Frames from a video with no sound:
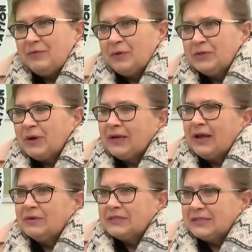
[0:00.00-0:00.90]
for us right
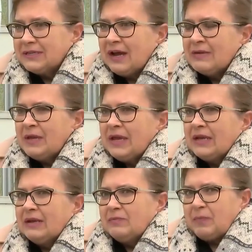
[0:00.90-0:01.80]
now is the timing
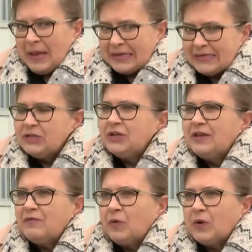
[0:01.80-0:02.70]
and paying attention to
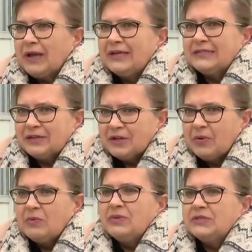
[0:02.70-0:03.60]
that forecast and
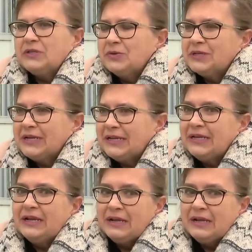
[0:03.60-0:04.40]
knowing when the snow is going to hit.